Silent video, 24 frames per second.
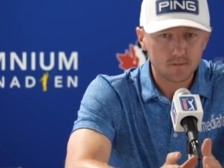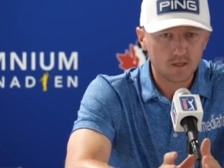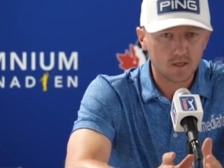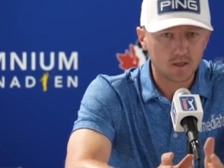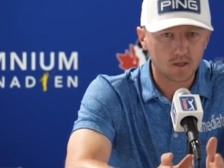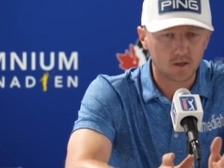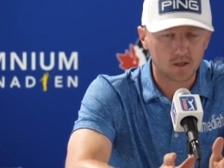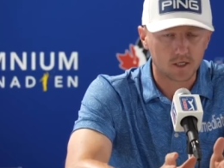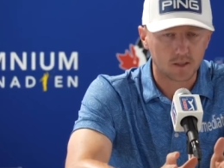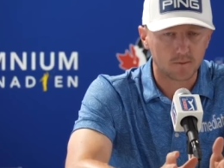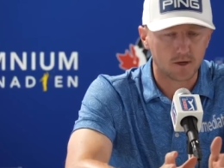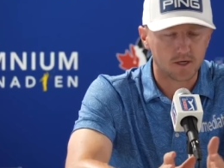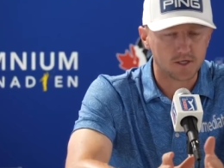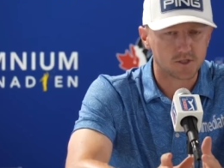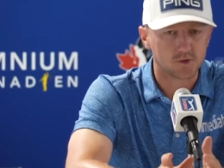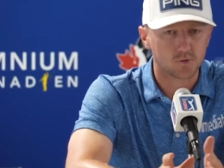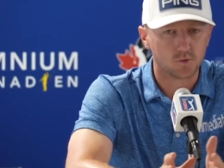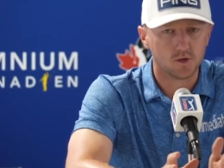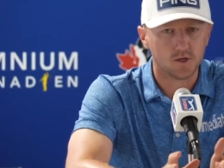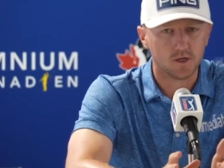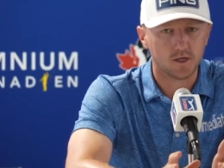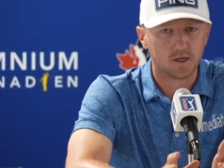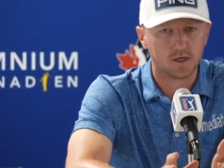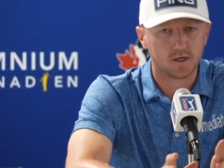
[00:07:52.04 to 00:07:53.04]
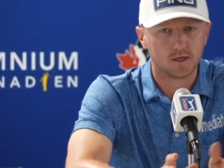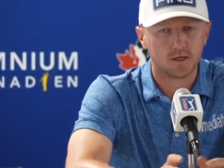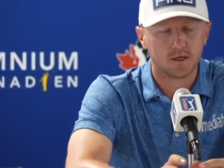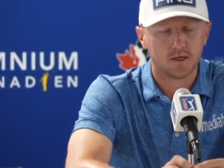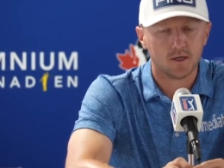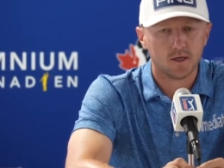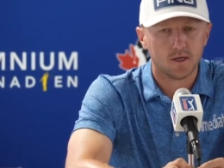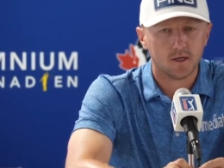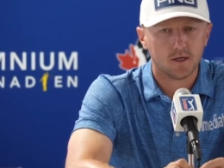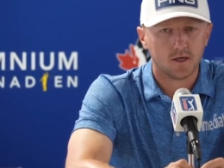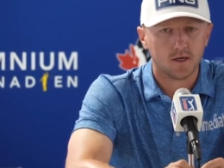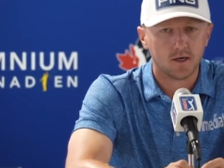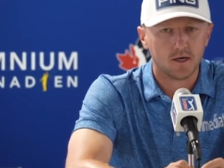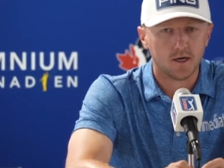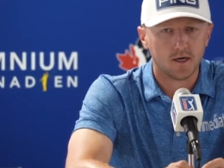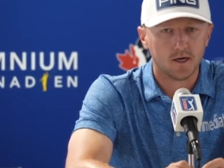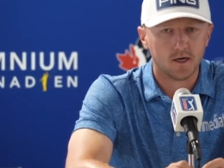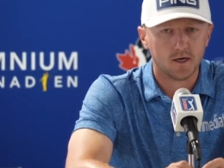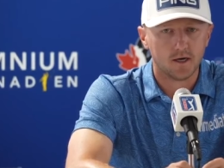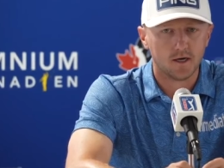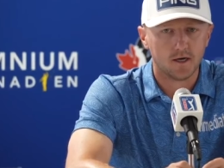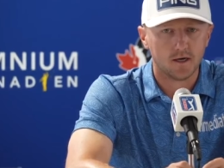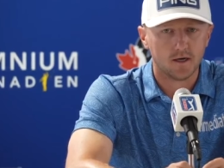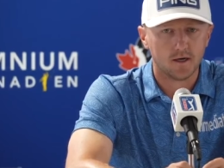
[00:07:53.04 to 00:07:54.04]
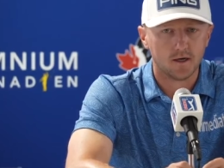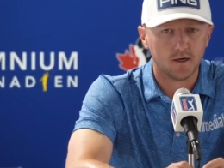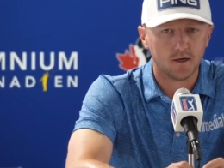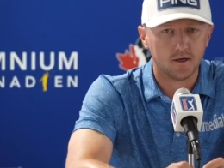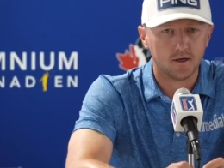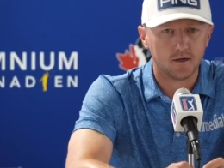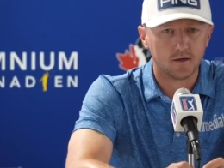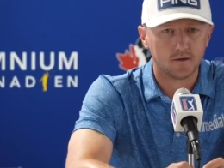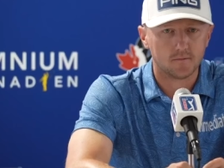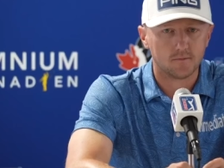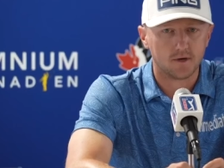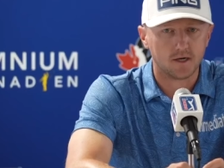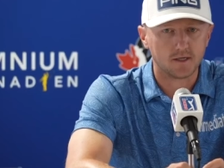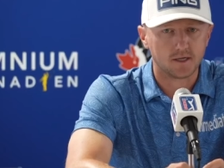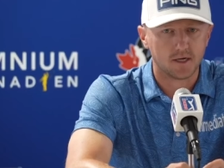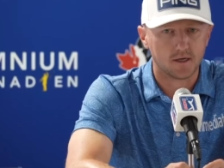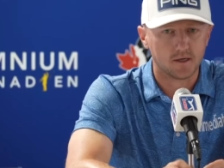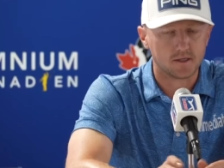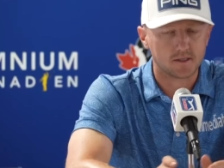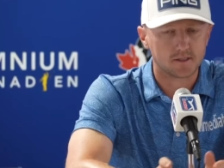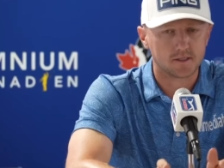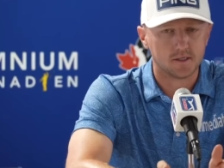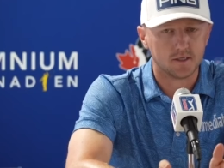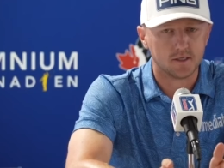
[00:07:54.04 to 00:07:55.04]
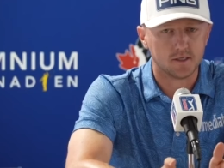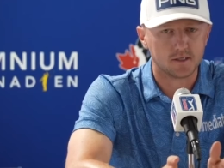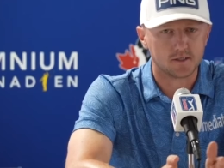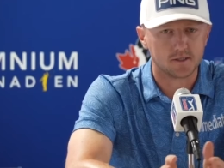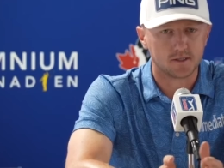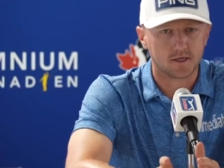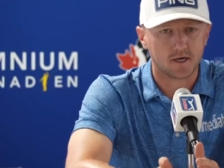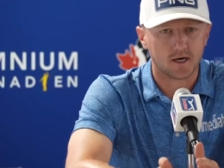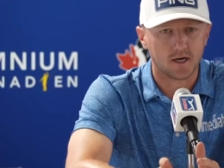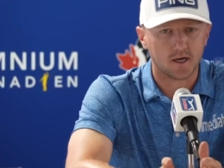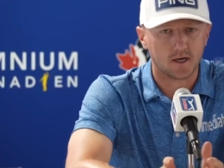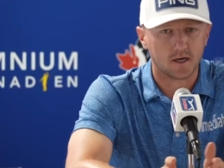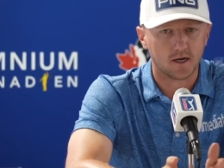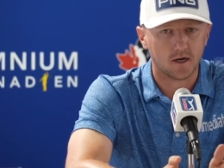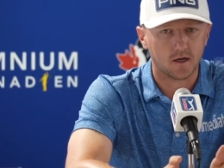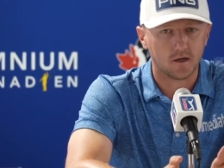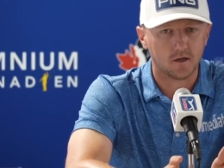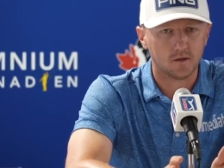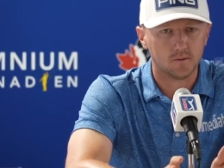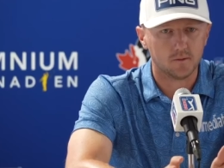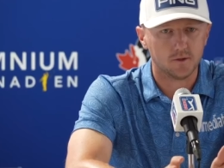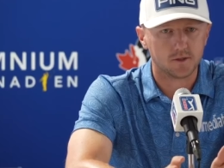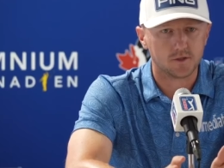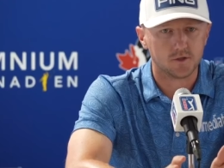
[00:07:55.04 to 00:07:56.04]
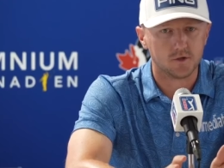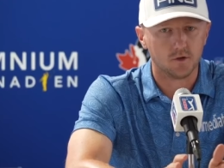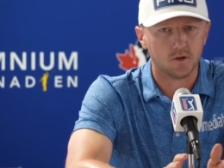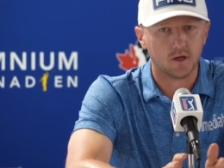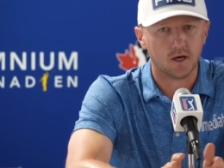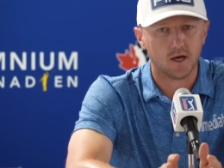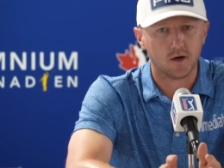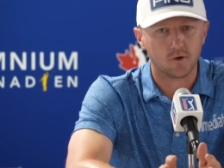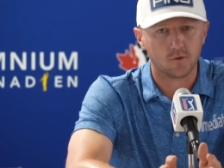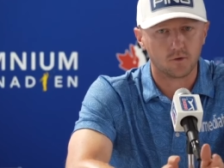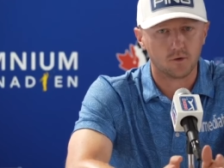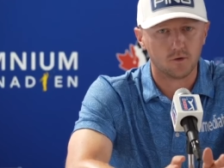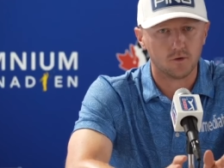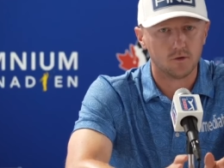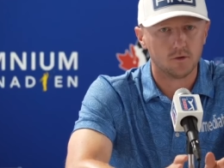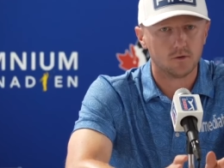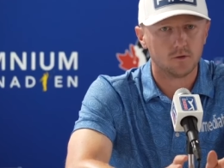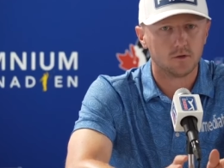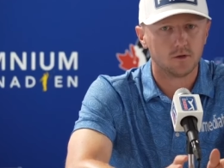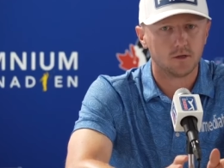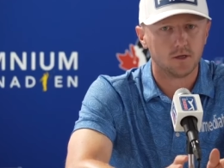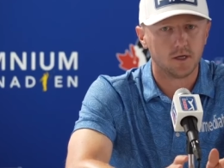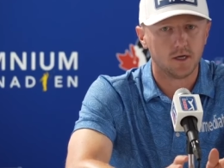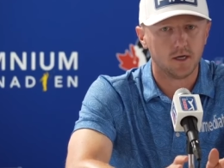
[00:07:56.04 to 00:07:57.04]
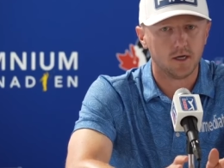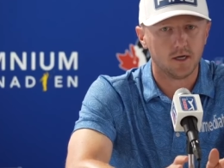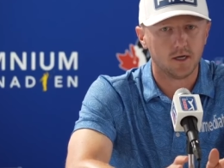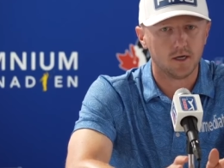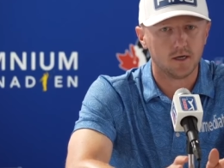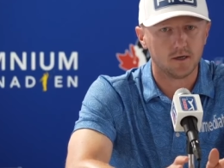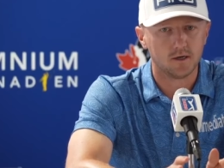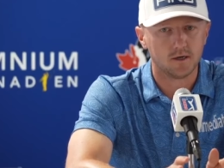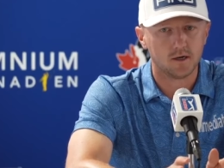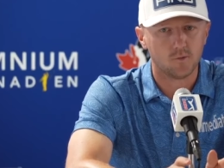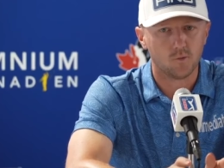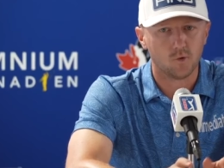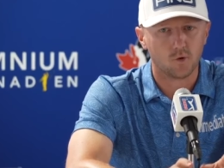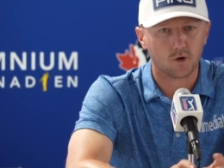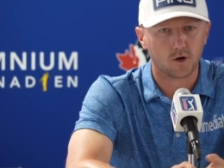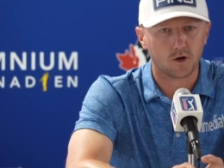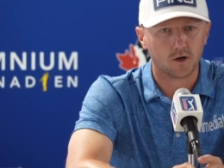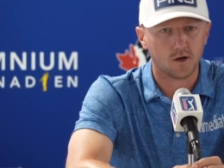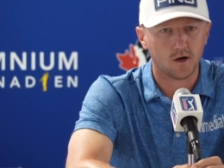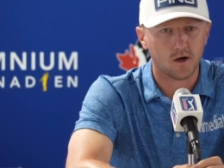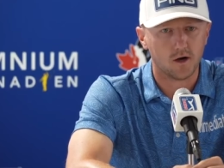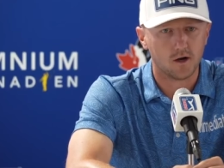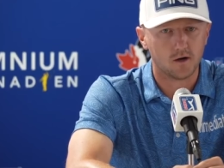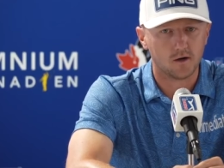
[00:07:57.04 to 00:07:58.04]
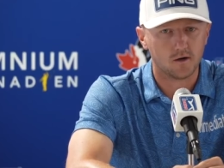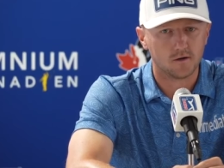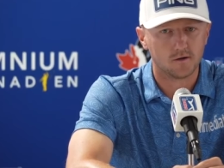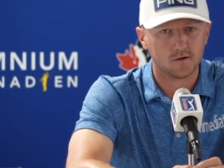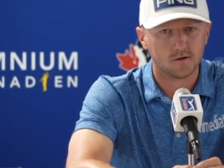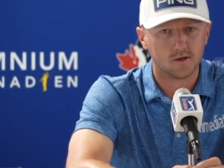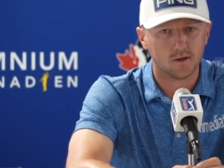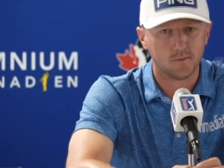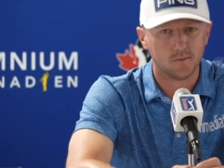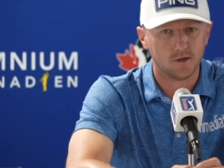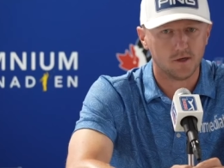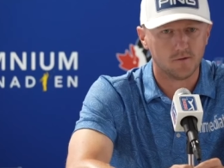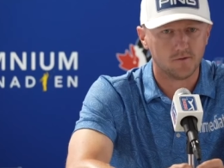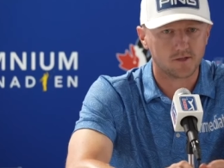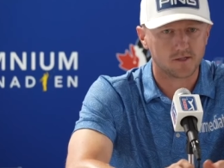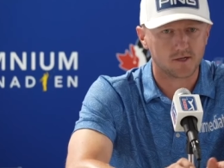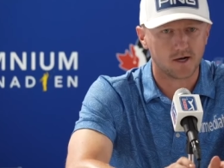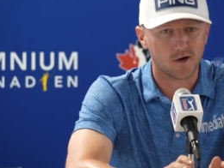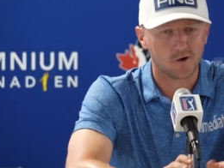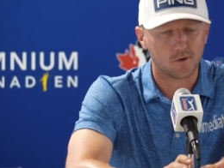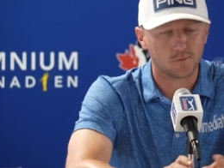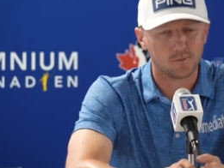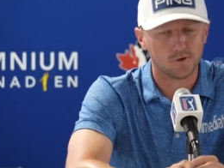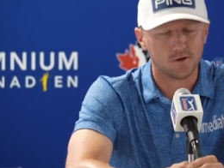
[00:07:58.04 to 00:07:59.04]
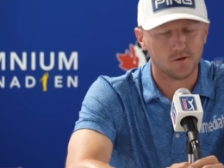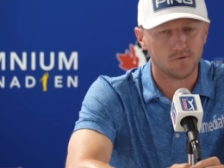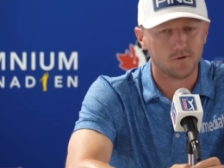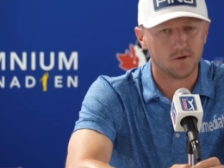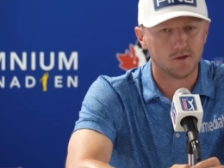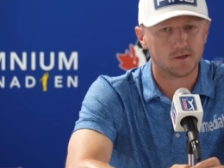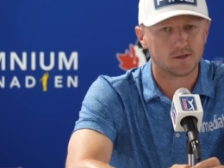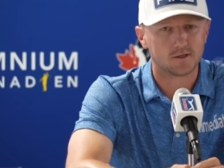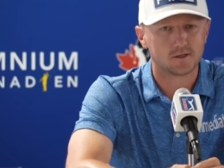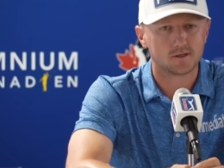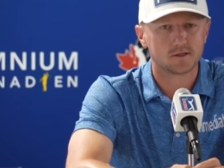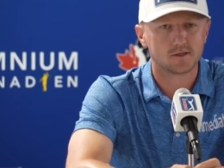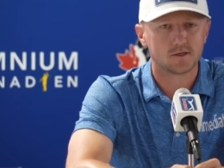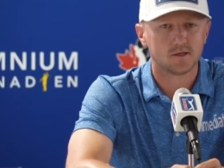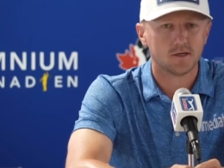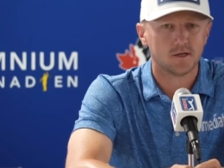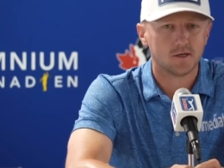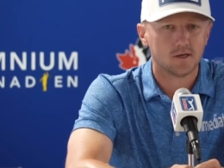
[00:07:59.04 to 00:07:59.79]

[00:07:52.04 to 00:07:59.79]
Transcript: look at my swing, my tendency is to kind of get a little bit too lateral, and I'm working on a bit of a tighter pivot